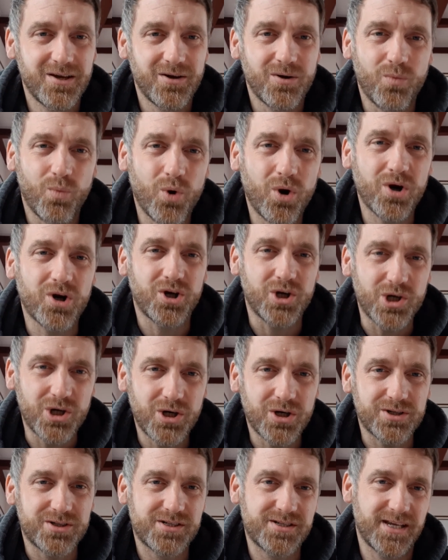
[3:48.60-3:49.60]
what
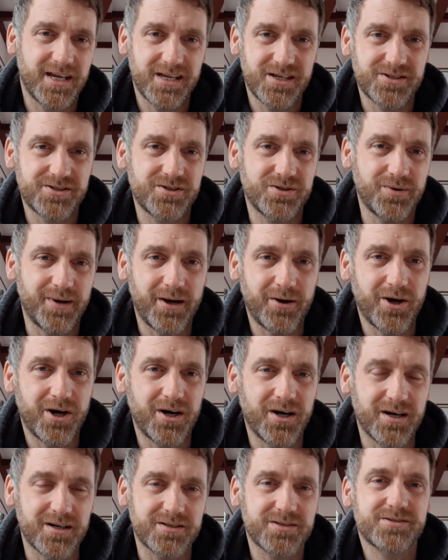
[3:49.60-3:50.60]
God says to our
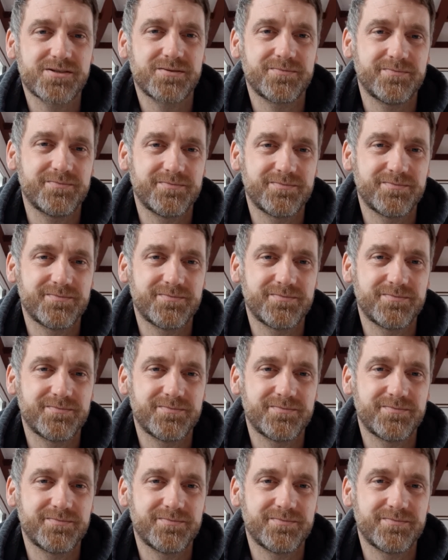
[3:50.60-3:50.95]
hearts.